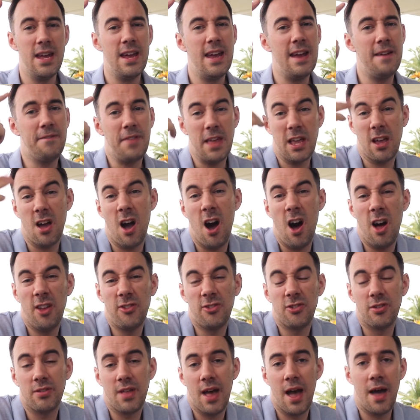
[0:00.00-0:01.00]
If they can't
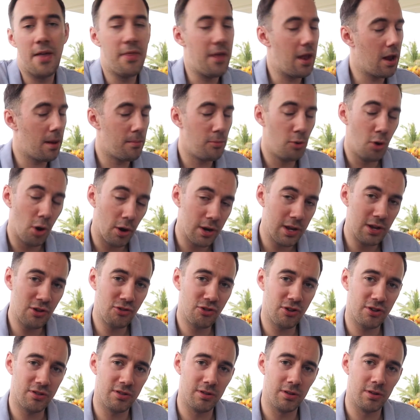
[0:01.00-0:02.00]
do that, then I'm not
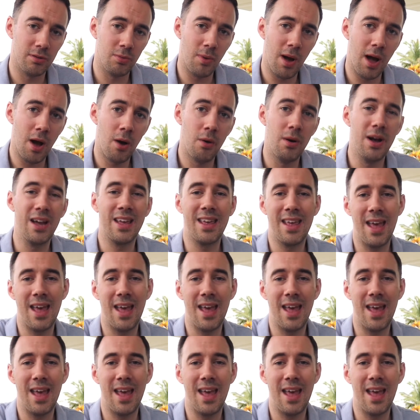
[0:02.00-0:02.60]
interested as well.